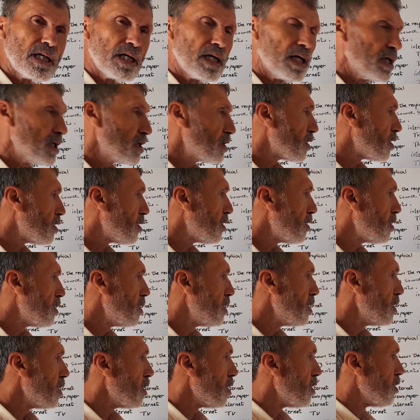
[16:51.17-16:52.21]

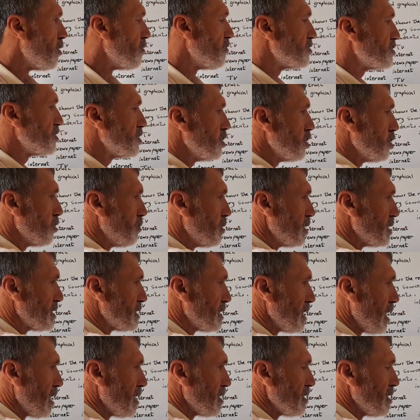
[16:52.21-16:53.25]
of
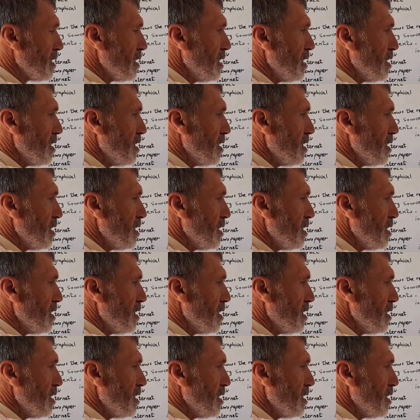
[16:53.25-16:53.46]
0%,